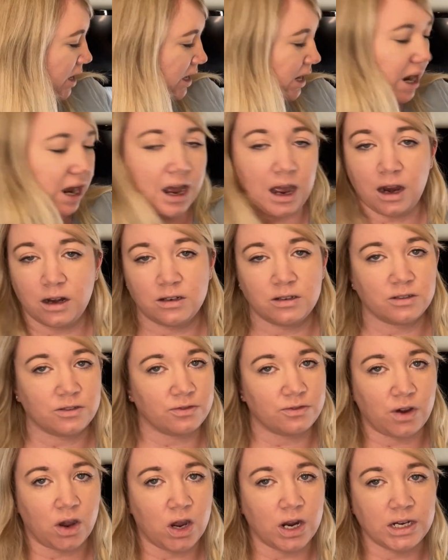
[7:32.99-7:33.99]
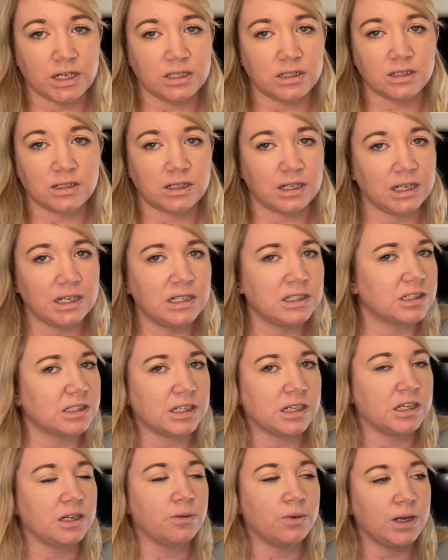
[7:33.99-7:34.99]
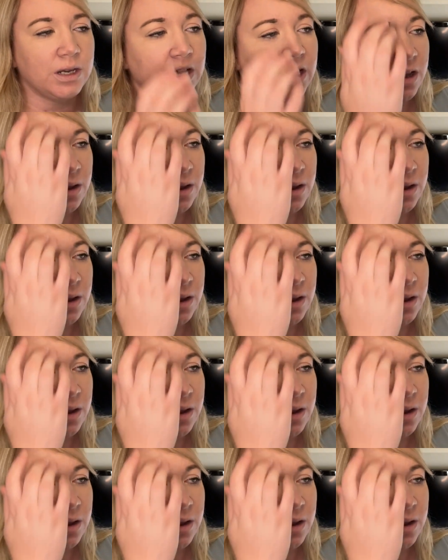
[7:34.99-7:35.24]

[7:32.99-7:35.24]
can't find it anywhere.